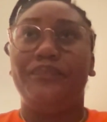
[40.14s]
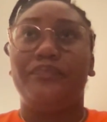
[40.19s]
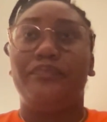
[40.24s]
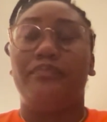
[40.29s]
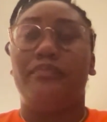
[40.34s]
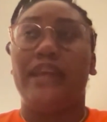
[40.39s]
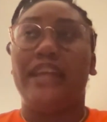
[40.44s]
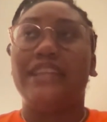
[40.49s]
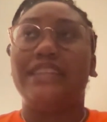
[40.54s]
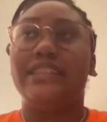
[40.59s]

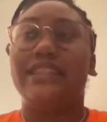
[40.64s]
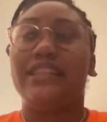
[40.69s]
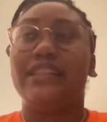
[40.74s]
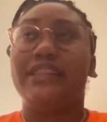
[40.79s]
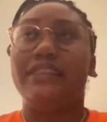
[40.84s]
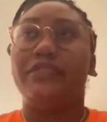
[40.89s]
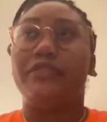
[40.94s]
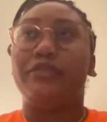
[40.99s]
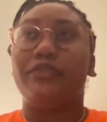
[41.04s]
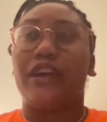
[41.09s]
basically
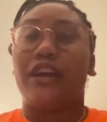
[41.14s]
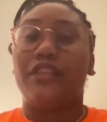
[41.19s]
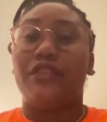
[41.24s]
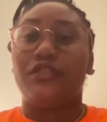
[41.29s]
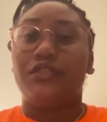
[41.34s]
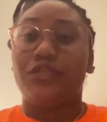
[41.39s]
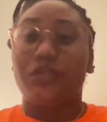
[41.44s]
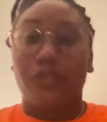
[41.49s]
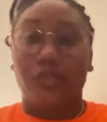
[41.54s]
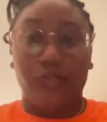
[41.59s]
throughout the
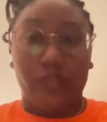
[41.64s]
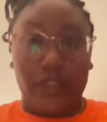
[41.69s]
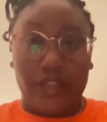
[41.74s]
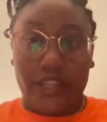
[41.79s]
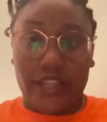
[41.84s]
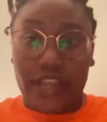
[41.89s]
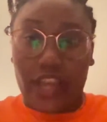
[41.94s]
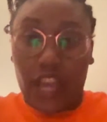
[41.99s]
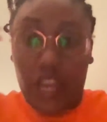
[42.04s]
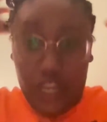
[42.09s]

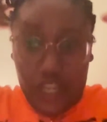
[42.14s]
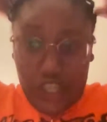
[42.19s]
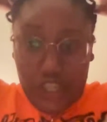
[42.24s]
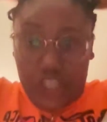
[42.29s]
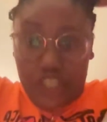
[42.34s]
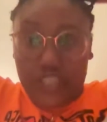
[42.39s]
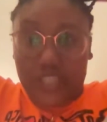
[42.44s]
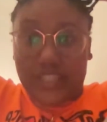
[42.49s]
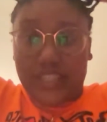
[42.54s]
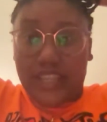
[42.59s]
story,
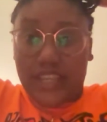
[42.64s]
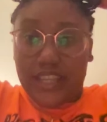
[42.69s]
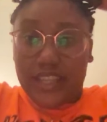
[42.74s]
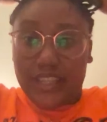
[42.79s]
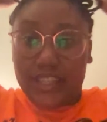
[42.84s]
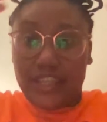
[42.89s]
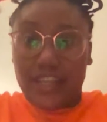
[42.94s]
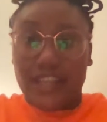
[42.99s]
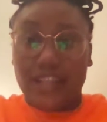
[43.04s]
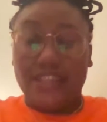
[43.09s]
she's
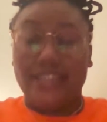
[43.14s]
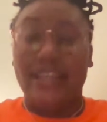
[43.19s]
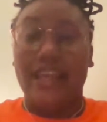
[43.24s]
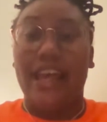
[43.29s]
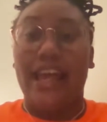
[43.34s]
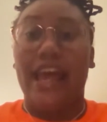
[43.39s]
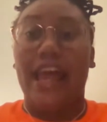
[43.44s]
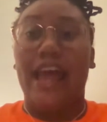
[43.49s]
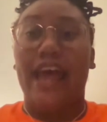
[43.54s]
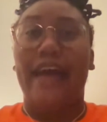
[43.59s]
telling us
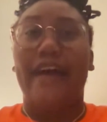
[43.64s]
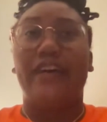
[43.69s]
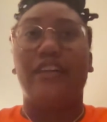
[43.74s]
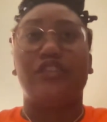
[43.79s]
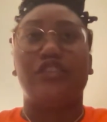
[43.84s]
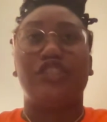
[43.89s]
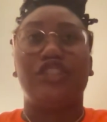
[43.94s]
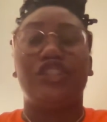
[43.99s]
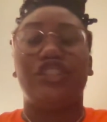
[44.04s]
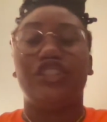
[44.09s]
how
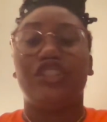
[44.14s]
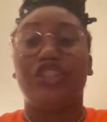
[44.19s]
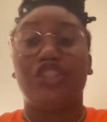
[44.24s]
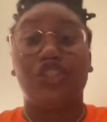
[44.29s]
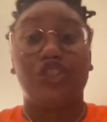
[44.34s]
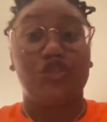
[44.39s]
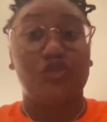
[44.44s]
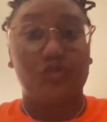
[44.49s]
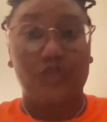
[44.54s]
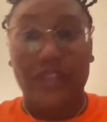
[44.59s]
she just
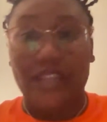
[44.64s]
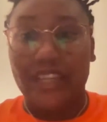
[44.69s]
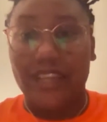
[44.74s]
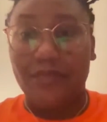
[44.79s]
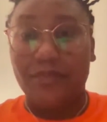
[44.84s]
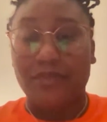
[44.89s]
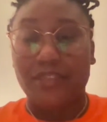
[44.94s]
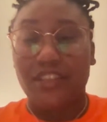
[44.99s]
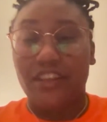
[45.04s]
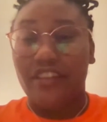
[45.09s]

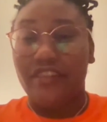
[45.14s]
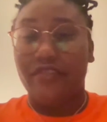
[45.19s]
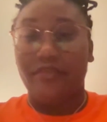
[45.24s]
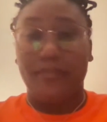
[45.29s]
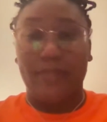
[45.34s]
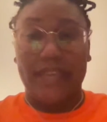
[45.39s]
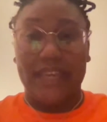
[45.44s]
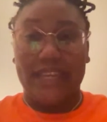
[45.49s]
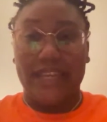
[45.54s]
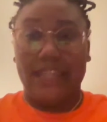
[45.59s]
dreams of
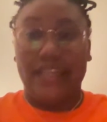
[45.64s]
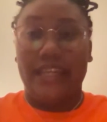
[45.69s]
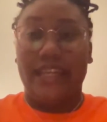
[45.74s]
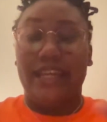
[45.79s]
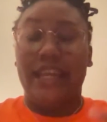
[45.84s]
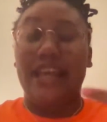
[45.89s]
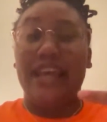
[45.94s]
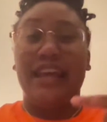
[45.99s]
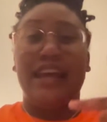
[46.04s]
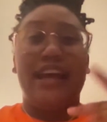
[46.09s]
Manny,
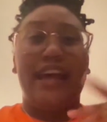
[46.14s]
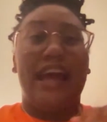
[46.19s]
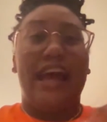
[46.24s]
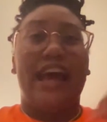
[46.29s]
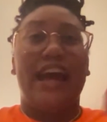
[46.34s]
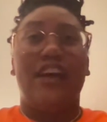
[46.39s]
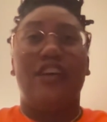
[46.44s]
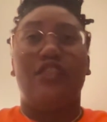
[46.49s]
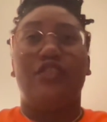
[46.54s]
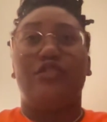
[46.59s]

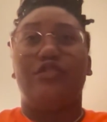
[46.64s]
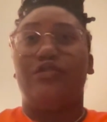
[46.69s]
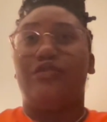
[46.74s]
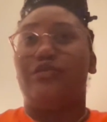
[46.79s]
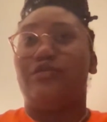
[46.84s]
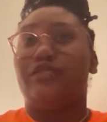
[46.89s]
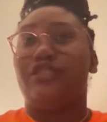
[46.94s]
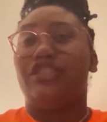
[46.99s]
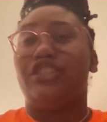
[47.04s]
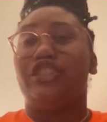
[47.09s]
how
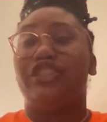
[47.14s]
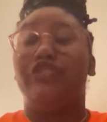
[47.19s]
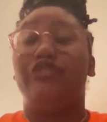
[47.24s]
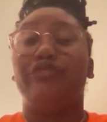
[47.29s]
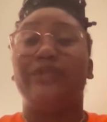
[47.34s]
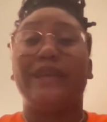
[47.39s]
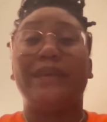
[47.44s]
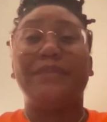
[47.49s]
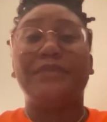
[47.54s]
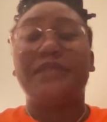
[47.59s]
she
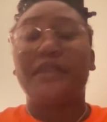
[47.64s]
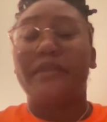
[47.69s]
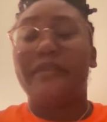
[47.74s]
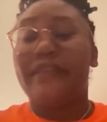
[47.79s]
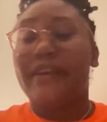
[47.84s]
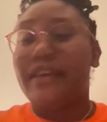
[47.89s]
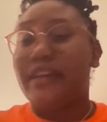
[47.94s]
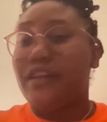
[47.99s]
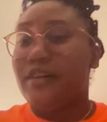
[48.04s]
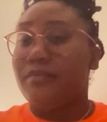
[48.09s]
dreams of
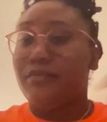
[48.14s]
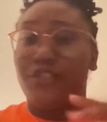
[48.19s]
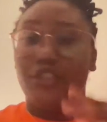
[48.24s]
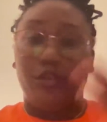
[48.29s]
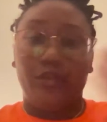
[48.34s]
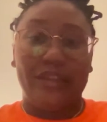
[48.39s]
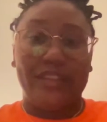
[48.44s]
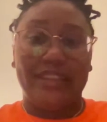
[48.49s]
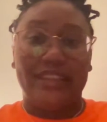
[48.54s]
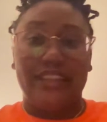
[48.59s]
him
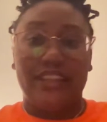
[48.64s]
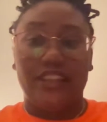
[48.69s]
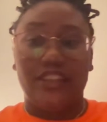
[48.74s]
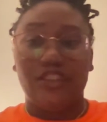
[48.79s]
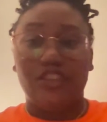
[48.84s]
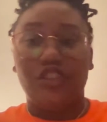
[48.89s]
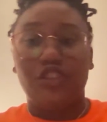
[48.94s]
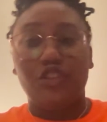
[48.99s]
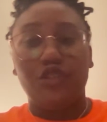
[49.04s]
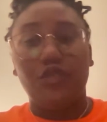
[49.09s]
doing things
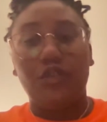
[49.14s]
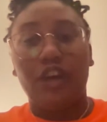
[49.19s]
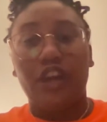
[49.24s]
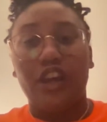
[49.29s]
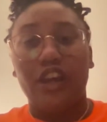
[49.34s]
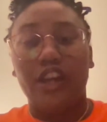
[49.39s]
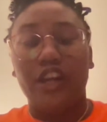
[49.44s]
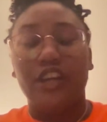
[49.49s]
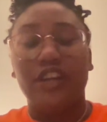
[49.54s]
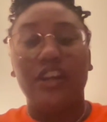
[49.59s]
to
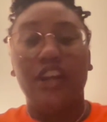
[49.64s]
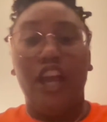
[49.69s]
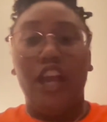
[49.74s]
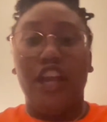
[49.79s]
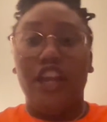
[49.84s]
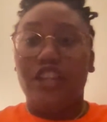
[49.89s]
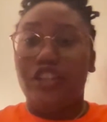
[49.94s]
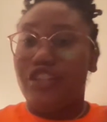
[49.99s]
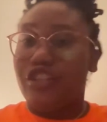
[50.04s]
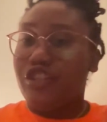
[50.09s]
her,
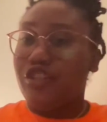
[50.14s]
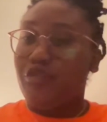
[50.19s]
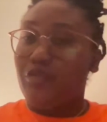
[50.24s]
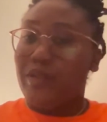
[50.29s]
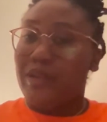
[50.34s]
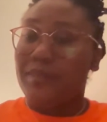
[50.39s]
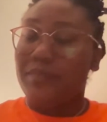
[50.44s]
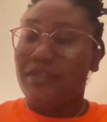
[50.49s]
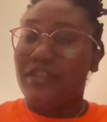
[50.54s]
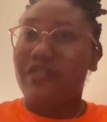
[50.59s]
she
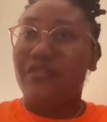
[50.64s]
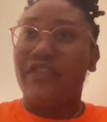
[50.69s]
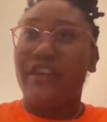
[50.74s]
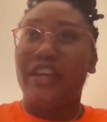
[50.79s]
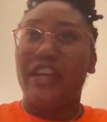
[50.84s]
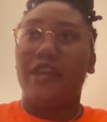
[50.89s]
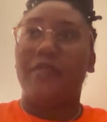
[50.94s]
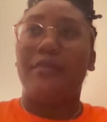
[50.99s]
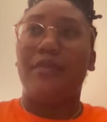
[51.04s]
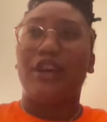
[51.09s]
dreams of
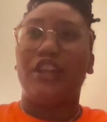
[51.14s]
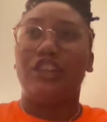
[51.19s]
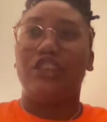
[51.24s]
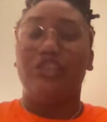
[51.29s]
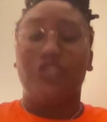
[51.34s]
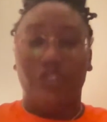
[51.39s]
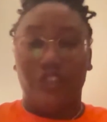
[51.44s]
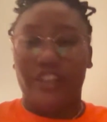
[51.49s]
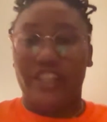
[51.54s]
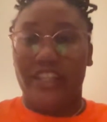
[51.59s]
him
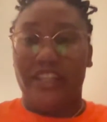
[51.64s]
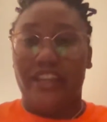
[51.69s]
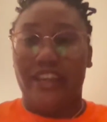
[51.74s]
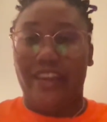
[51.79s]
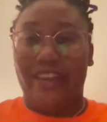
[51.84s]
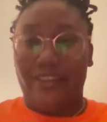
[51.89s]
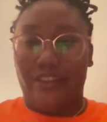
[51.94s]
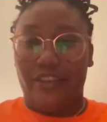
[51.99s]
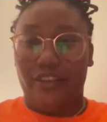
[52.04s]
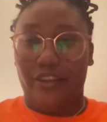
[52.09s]
looking
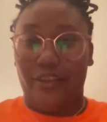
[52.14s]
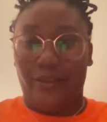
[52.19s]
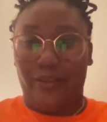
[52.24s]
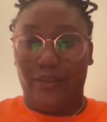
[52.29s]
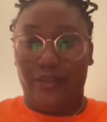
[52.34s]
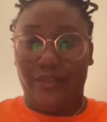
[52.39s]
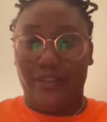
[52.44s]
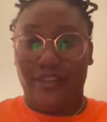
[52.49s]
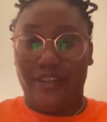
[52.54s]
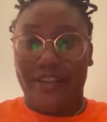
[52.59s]
at
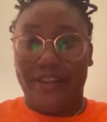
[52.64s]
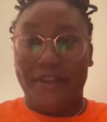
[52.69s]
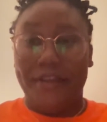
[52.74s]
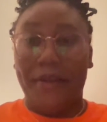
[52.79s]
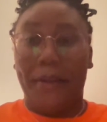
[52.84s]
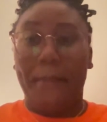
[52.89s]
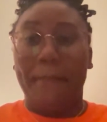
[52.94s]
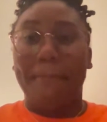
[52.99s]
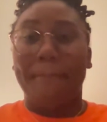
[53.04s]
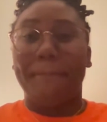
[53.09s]
her.
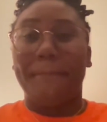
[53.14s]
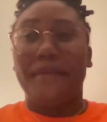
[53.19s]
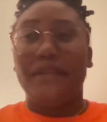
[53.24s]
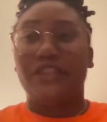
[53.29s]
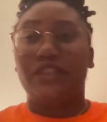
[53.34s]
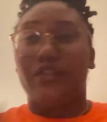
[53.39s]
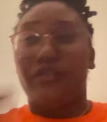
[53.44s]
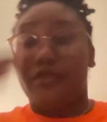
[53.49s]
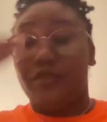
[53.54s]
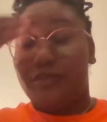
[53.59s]

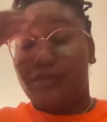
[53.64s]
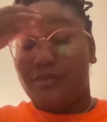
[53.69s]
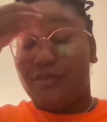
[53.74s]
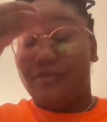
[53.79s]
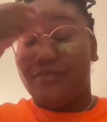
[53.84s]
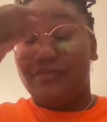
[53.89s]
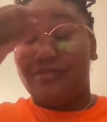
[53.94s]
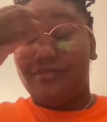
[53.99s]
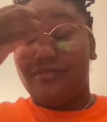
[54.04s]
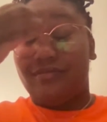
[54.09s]
So
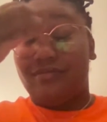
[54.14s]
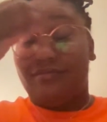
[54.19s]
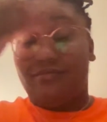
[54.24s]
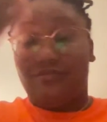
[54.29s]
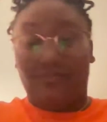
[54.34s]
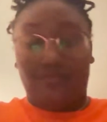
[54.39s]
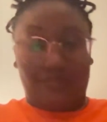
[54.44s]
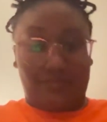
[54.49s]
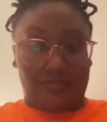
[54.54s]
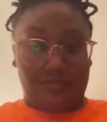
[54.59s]

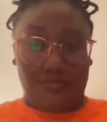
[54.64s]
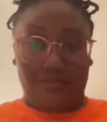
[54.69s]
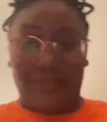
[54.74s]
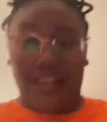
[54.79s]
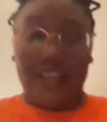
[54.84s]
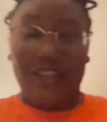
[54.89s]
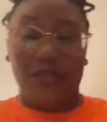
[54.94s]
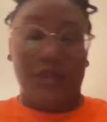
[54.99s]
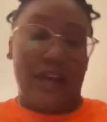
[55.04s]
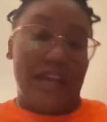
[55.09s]

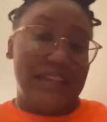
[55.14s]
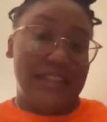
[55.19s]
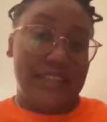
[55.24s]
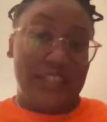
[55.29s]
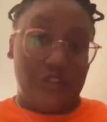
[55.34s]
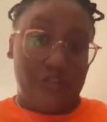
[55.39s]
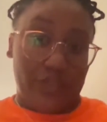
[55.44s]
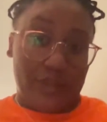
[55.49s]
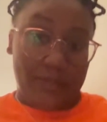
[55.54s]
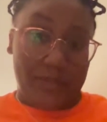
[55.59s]
that's why I say
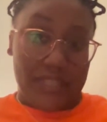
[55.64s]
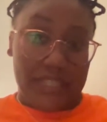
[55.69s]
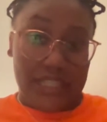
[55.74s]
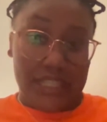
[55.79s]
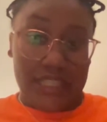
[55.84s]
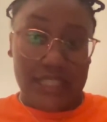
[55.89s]
dreamy.